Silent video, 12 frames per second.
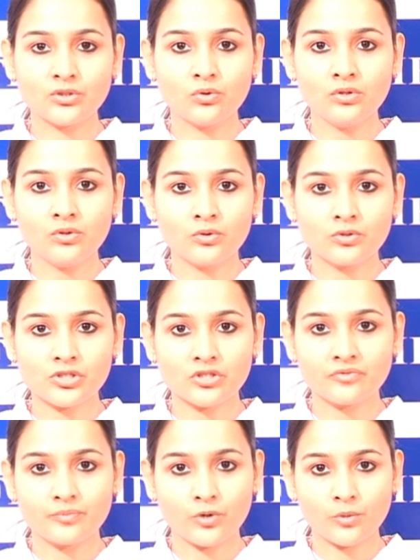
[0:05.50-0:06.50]
with a whole host
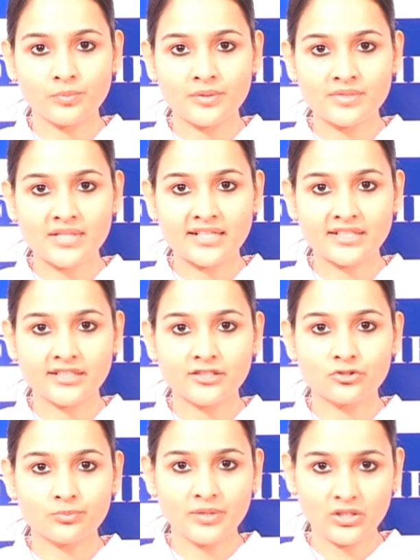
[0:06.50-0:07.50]
of problems that
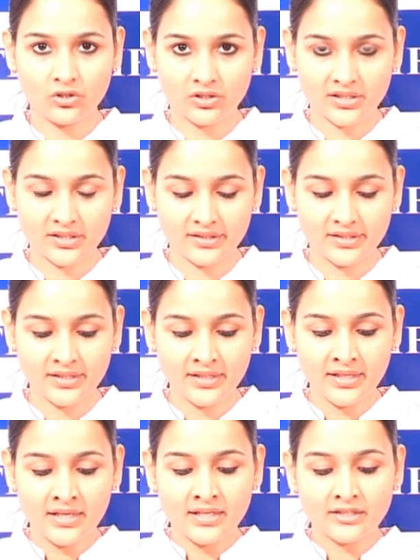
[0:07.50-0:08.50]
need to be conquered.
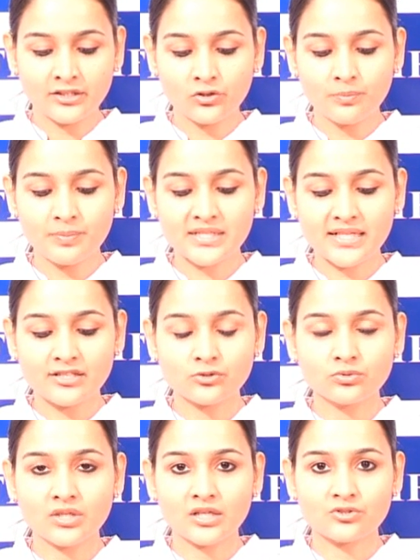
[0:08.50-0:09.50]
The hope is that
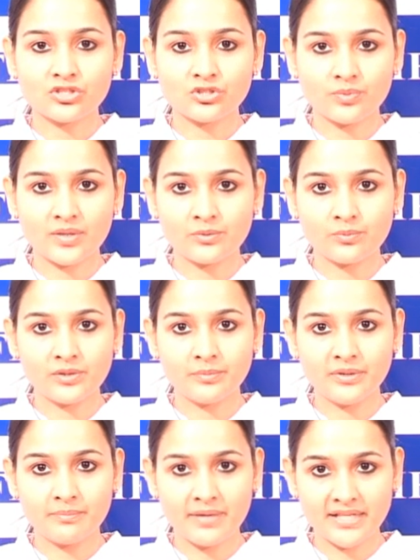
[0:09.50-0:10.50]
2012 will
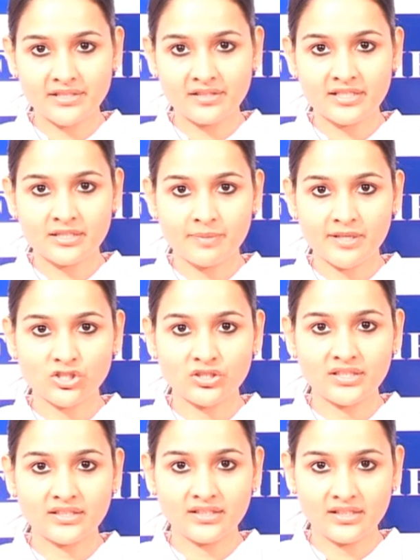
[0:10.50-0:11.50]
be better,
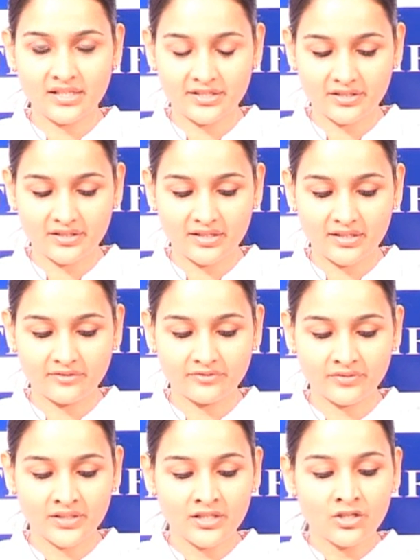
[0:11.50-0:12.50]
especially in the latter half.
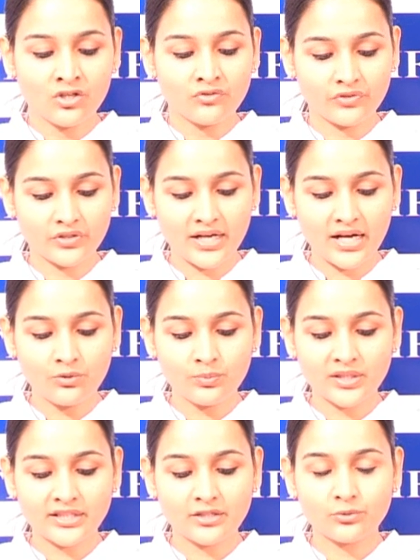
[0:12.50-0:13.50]
For now,
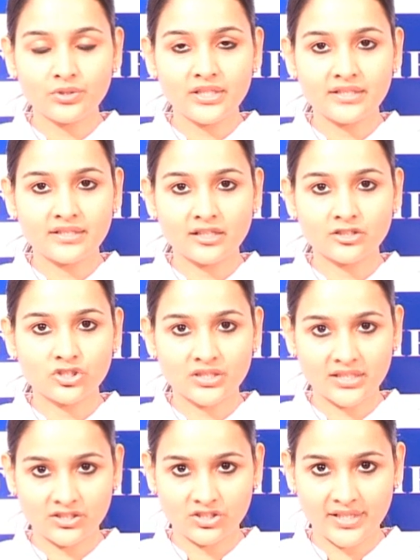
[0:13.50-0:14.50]
one can only indulge
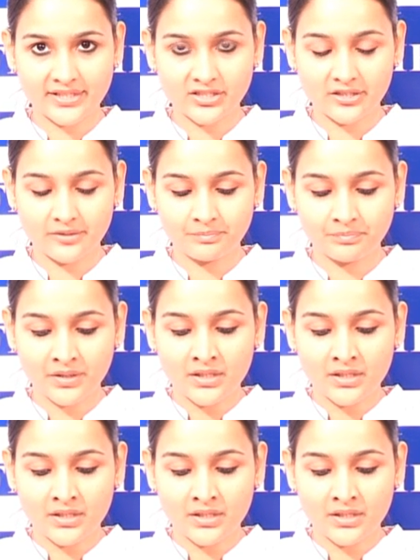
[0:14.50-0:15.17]
in conjecture.